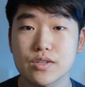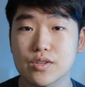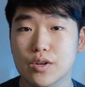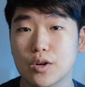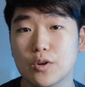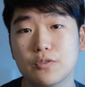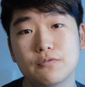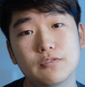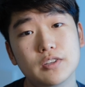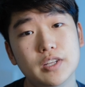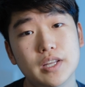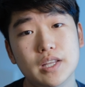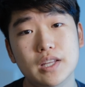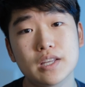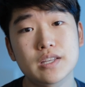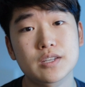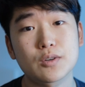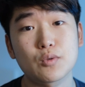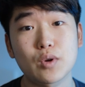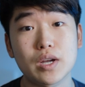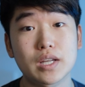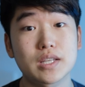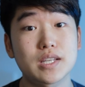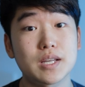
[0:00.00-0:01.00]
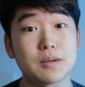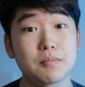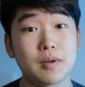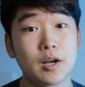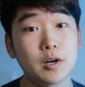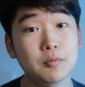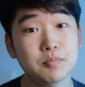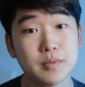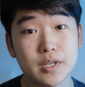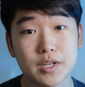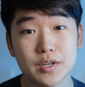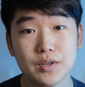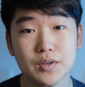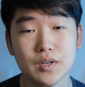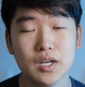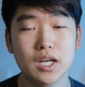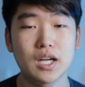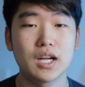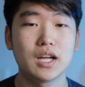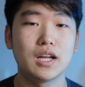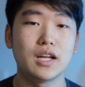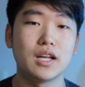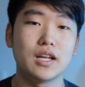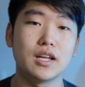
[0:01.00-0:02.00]
So hopefully this quick tip helped you.
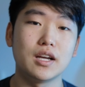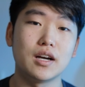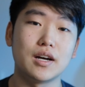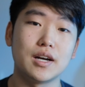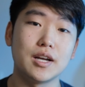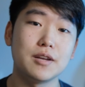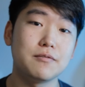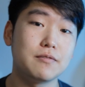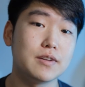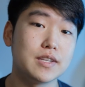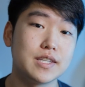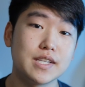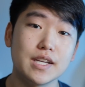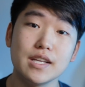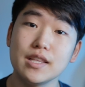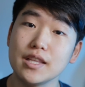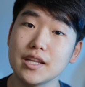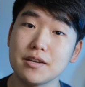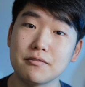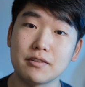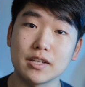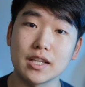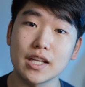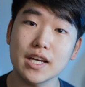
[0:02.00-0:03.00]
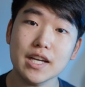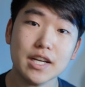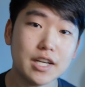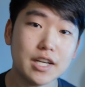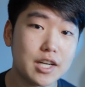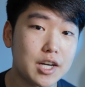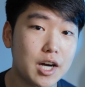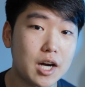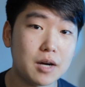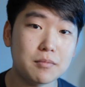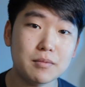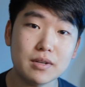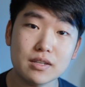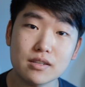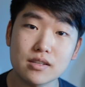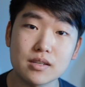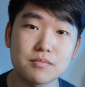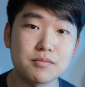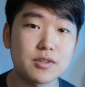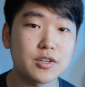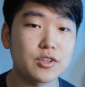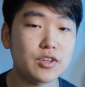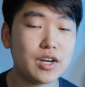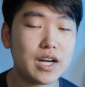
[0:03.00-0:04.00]
Uh, if it did, leave a like, comment,
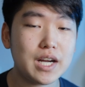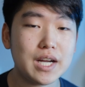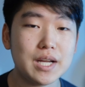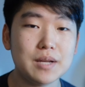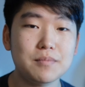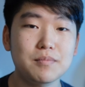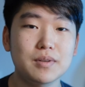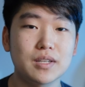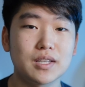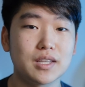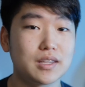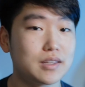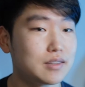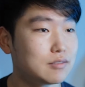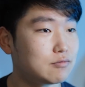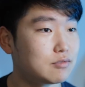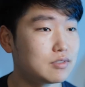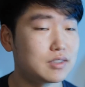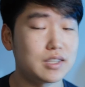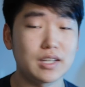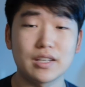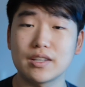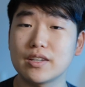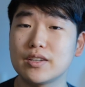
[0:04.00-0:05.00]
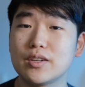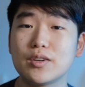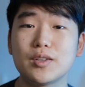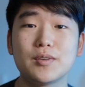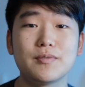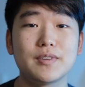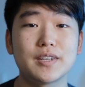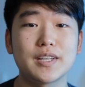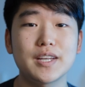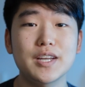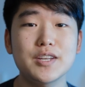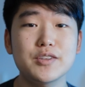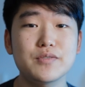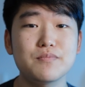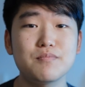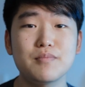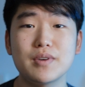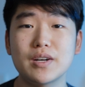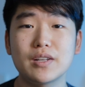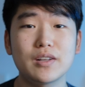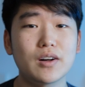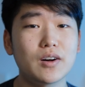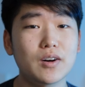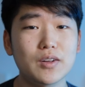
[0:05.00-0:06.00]
subscribe, ding the notification
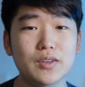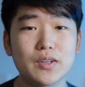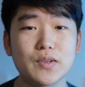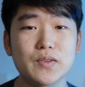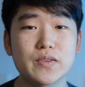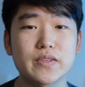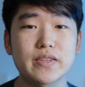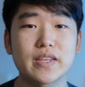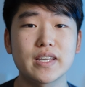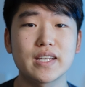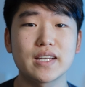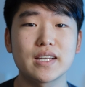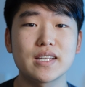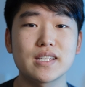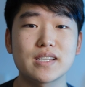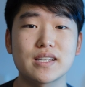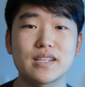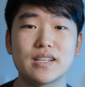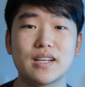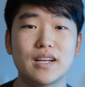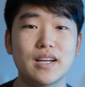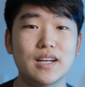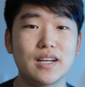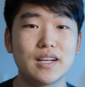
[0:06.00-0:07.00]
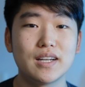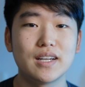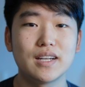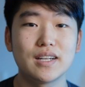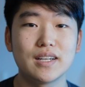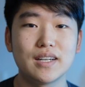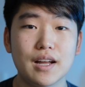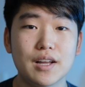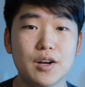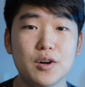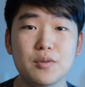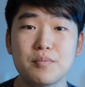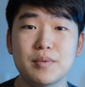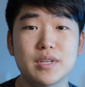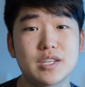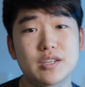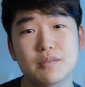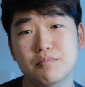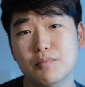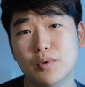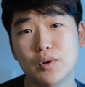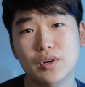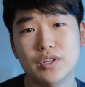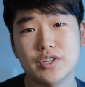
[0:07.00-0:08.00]
bell, all those things. I hope it
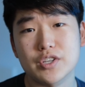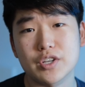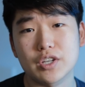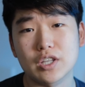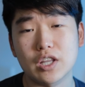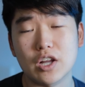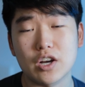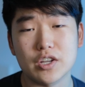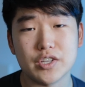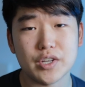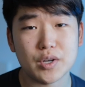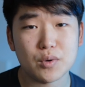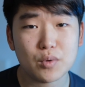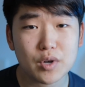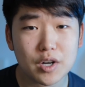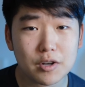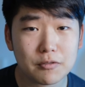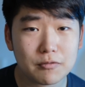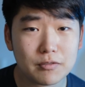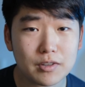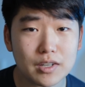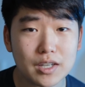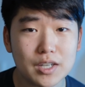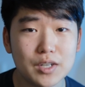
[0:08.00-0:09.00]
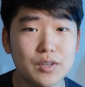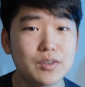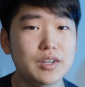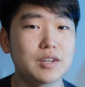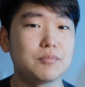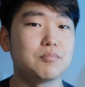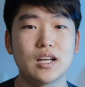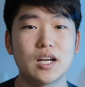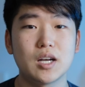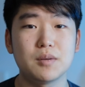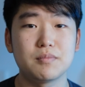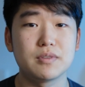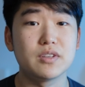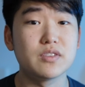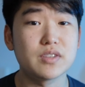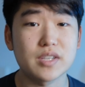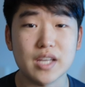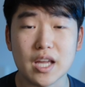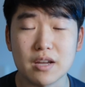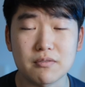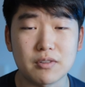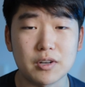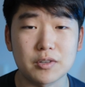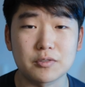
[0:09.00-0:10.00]
supports your Logic workflow and helps you
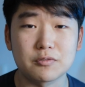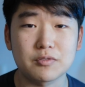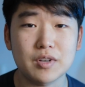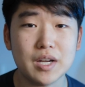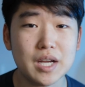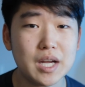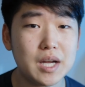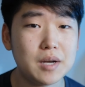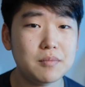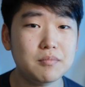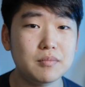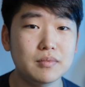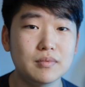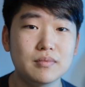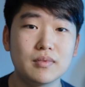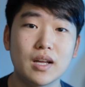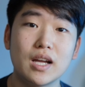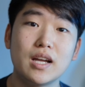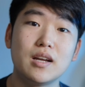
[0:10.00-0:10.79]
save on RAM.